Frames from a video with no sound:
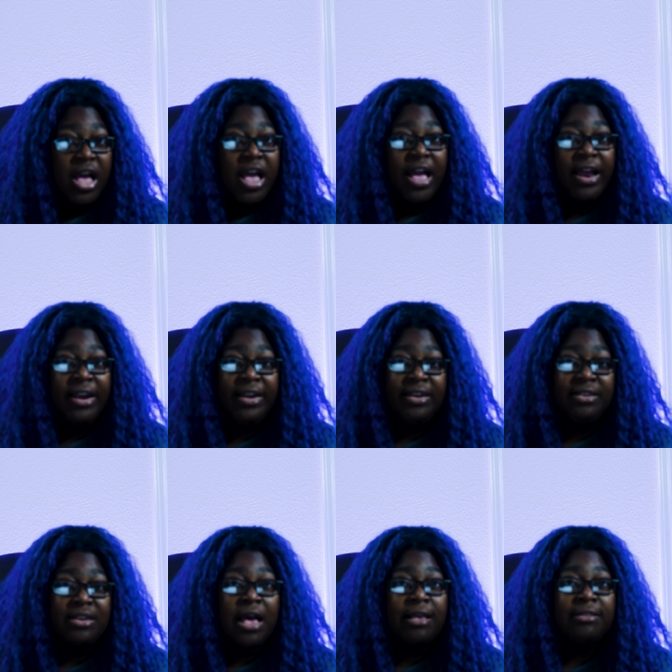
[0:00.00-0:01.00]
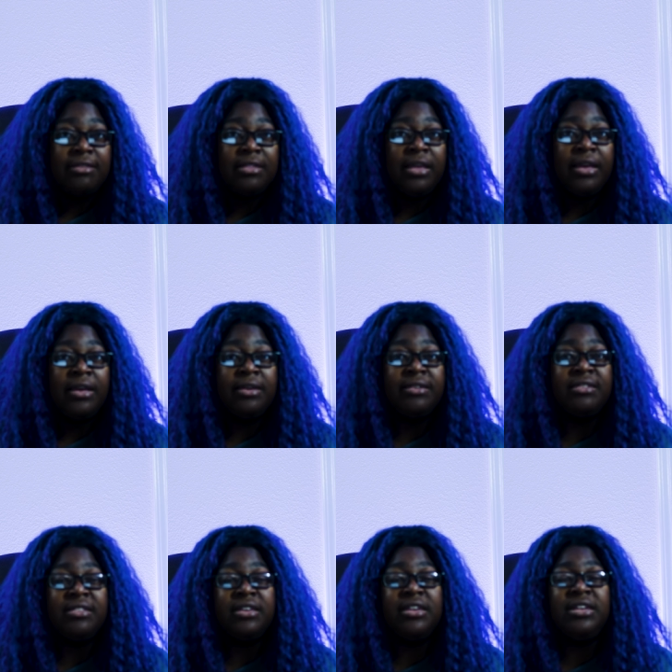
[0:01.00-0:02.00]
and he does things that
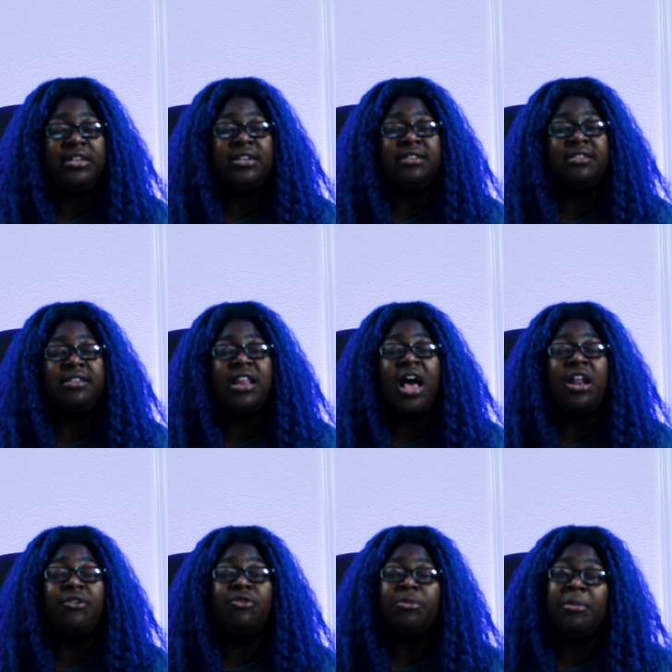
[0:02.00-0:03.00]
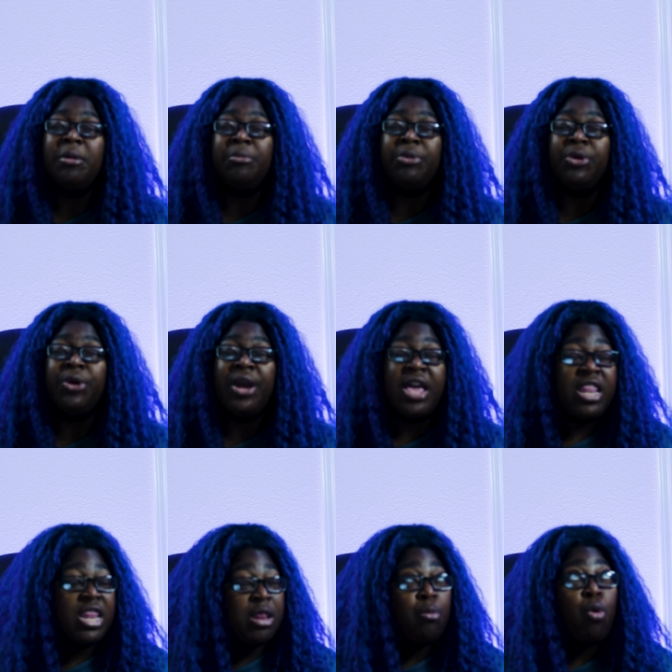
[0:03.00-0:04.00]
he does not remember in the
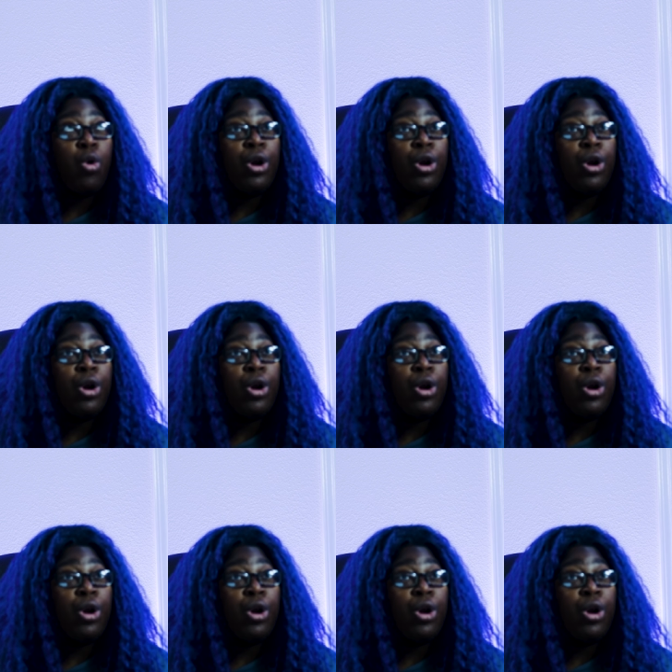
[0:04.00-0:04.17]
morning